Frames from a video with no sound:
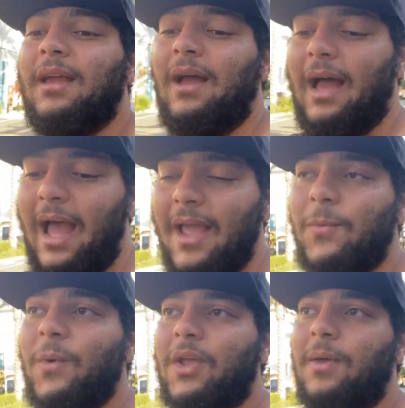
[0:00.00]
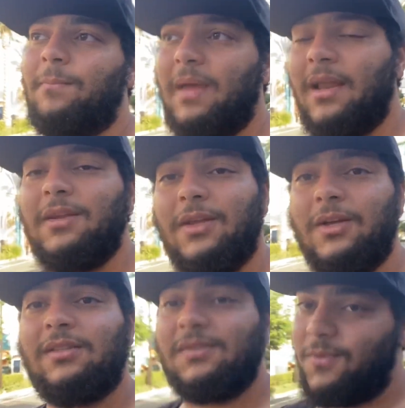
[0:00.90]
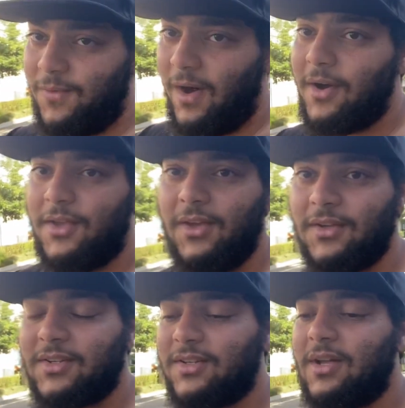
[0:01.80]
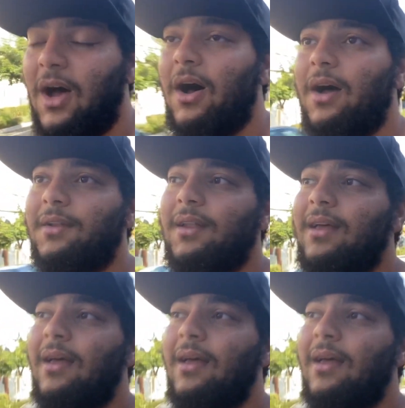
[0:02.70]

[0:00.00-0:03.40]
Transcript: I recommend you to focus on